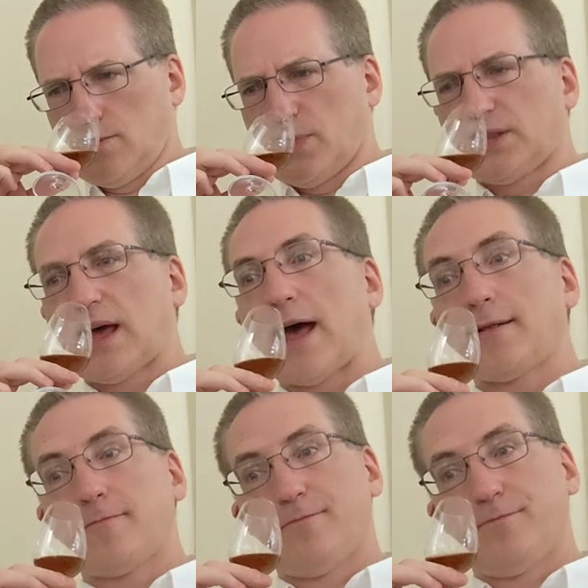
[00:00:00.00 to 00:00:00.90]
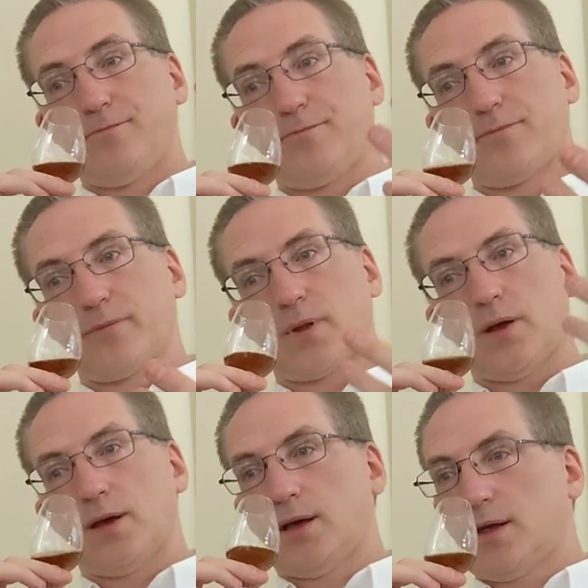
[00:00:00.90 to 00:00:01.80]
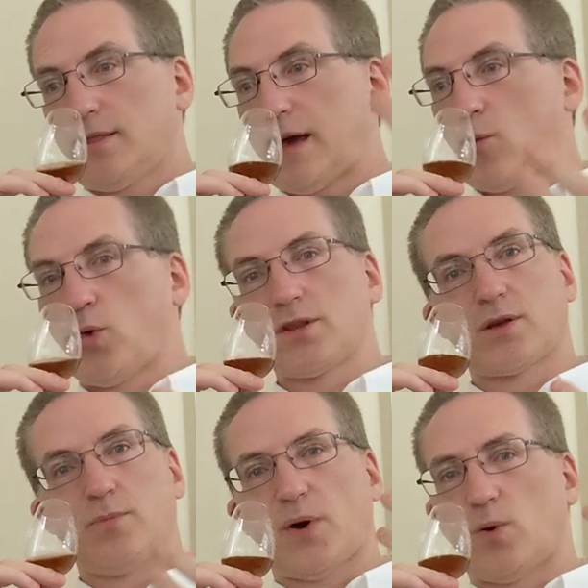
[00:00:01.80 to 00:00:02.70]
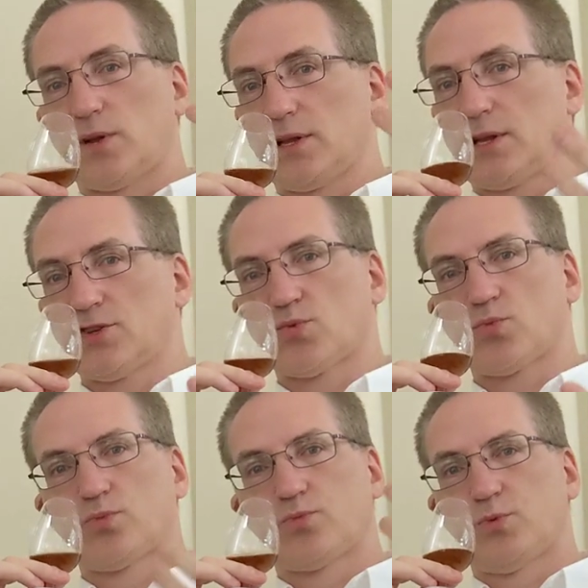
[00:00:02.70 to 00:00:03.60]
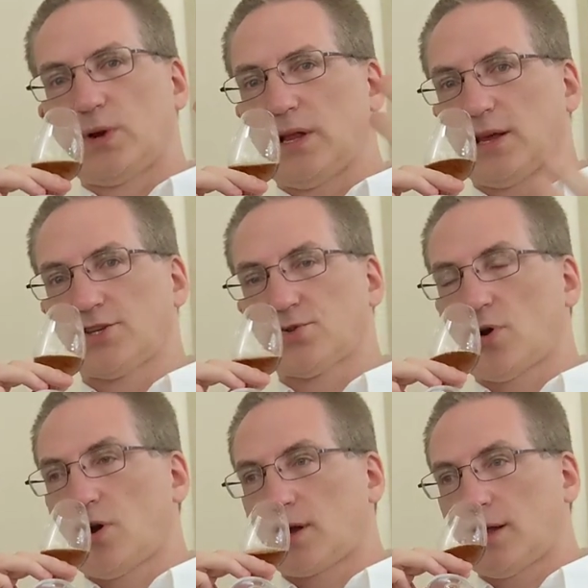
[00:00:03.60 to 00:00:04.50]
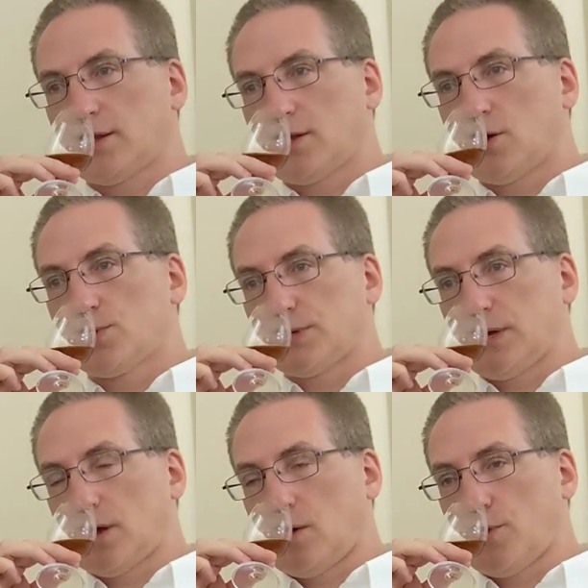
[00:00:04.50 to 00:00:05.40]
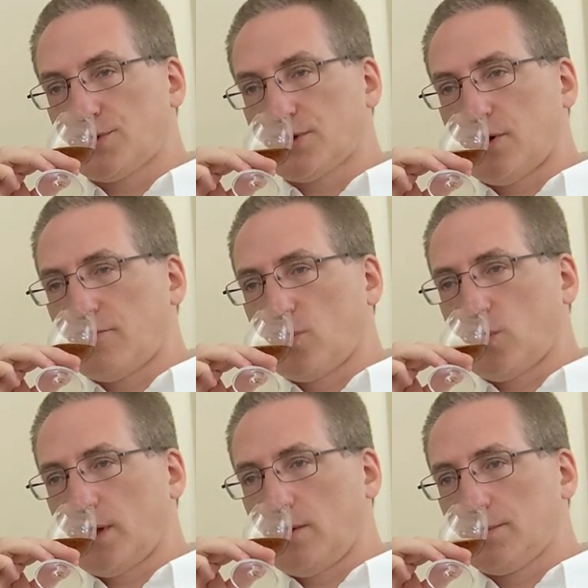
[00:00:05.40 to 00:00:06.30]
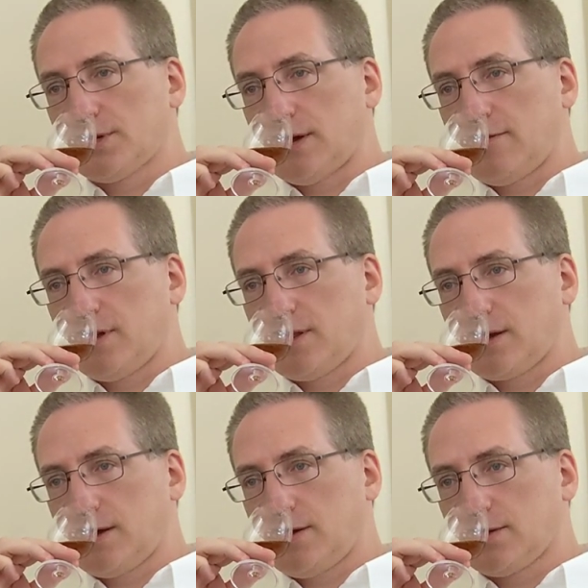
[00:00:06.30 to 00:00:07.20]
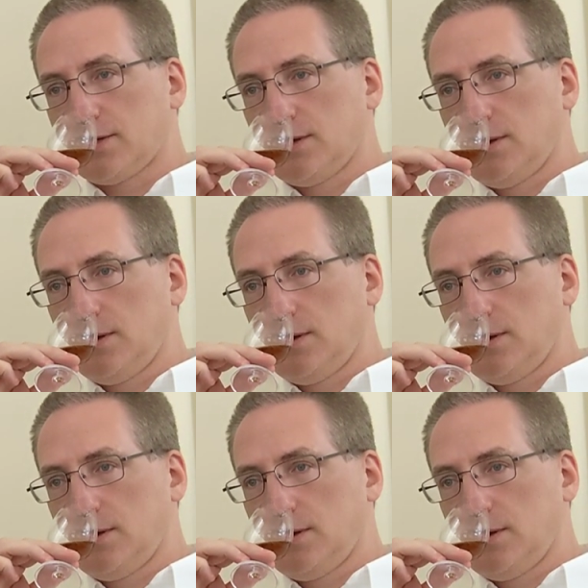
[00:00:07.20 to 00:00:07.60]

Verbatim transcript: But that, that wood component is really strong on the nose. It almost overwhelms everything else.